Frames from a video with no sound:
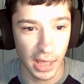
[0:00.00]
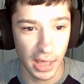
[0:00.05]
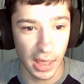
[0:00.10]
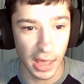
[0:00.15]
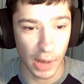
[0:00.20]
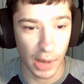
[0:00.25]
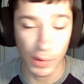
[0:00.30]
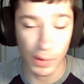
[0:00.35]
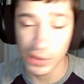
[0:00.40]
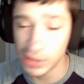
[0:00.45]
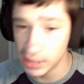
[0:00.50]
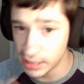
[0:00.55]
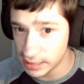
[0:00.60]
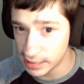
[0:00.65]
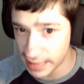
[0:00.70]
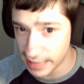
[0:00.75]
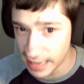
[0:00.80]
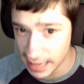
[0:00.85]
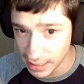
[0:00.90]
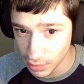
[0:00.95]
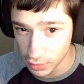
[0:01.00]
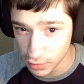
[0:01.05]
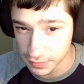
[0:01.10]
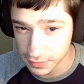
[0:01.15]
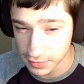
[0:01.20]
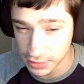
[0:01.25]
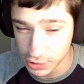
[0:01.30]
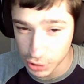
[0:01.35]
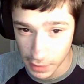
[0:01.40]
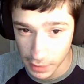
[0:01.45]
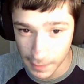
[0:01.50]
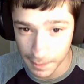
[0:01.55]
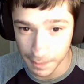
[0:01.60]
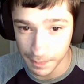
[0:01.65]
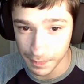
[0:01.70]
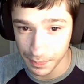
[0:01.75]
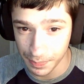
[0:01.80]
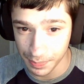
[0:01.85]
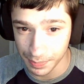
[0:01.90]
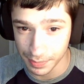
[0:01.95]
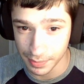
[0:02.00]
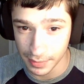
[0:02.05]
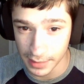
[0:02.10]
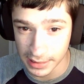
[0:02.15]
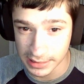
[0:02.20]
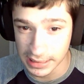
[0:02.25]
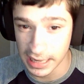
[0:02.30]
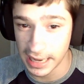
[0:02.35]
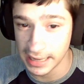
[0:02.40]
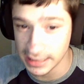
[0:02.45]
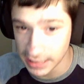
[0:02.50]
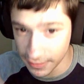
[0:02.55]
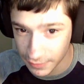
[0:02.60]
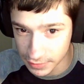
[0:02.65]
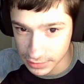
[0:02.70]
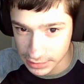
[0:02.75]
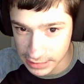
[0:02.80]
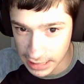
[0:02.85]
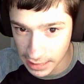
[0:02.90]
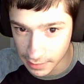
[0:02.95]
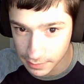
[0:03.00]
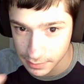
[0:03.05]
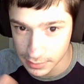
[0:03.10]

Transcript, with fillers: Uh, one thing I can notice for sure is the high difference now.